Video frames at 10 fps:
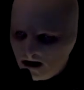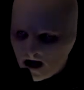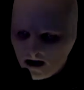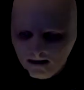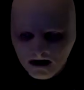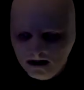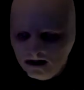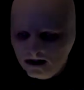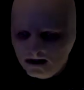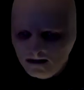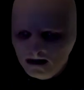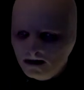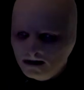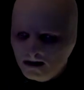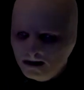Now I'm messaging someone
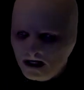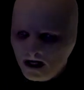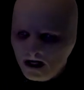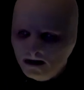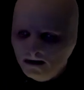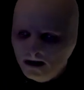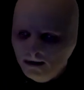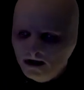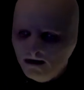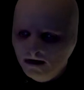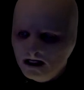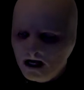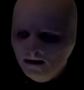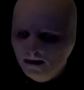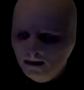else. I'm saying, hey, I'm recovering
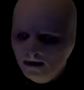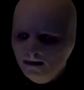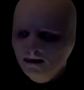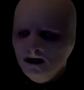data from boop.